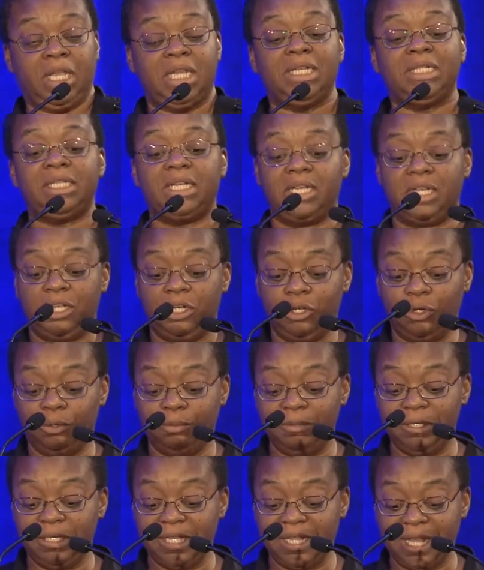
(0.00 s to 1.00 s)
Take it
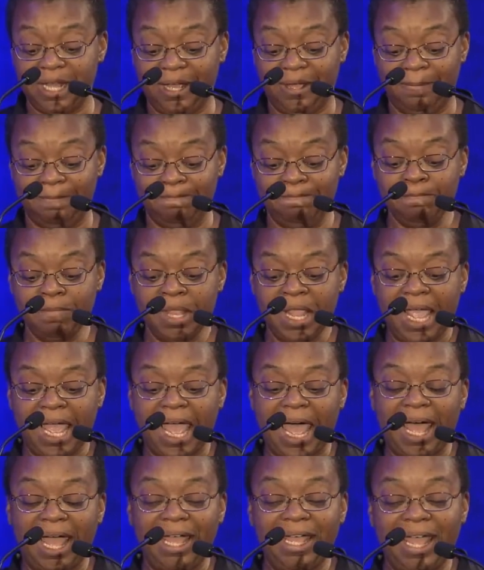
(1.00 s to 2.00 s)
home to them.
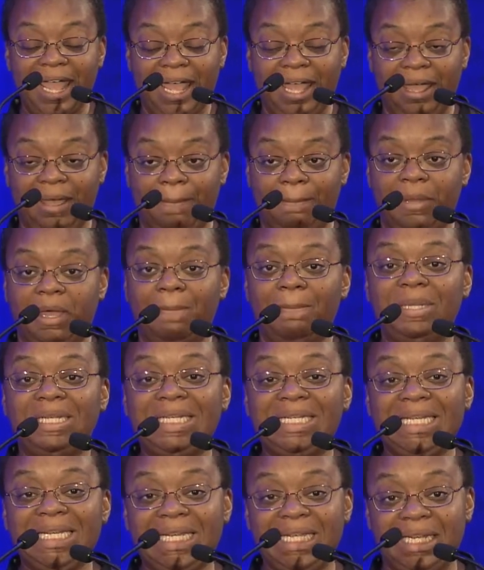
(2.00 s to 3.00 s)
I am
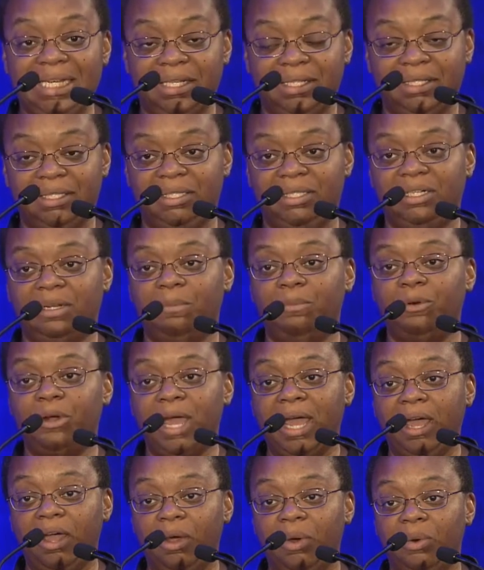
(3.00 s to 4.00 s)
pleased,
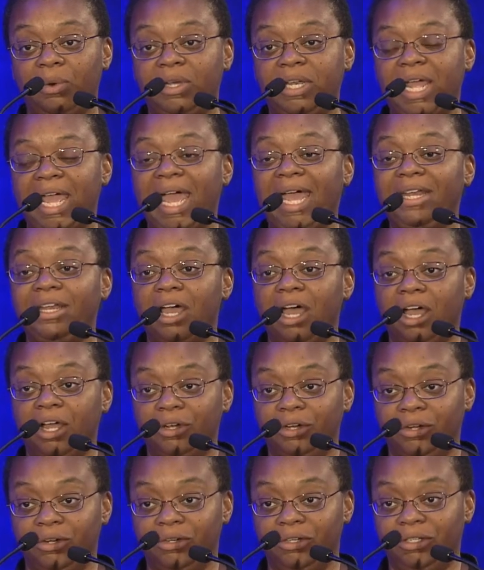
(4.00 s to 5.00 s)
proud, and
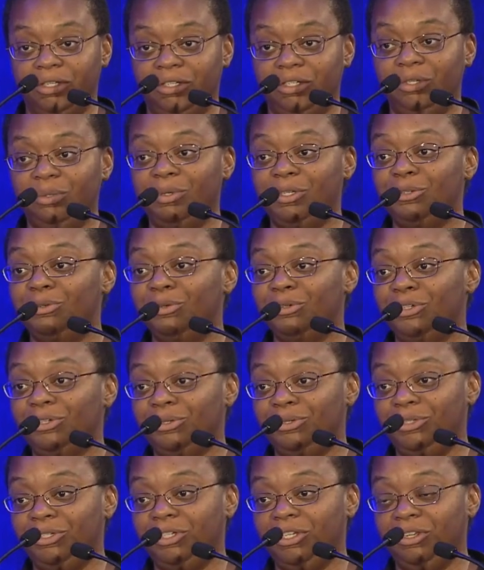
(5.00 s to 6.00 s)
honored to
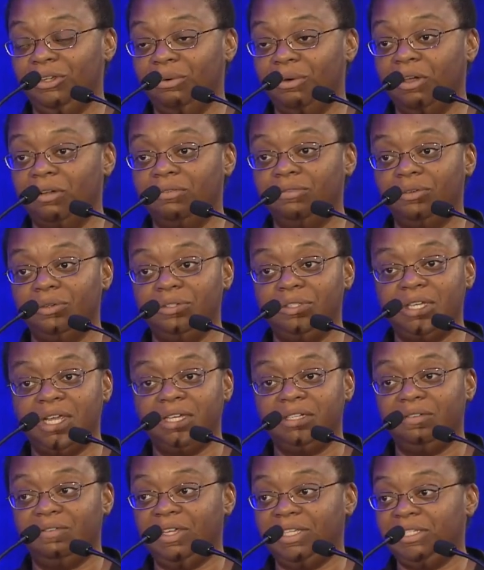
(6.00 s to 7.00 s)
introduce to you our first
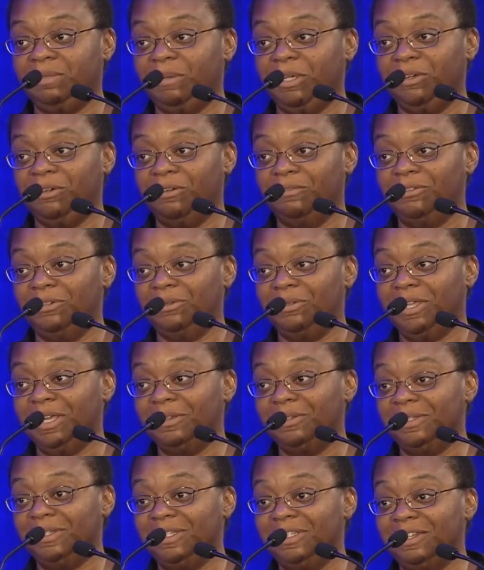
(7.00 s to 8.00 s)
Activate speaker of
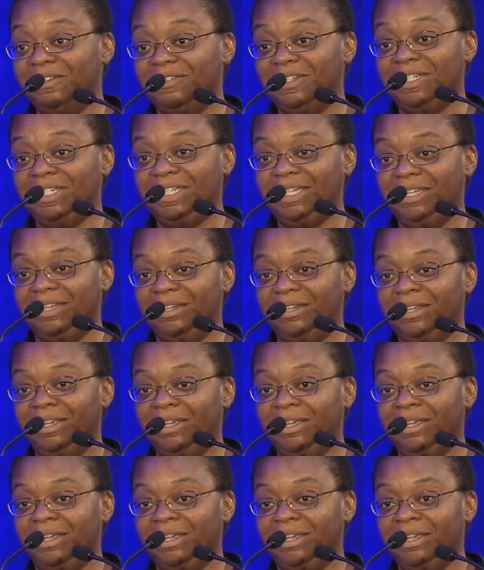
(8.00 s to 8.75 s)
2017,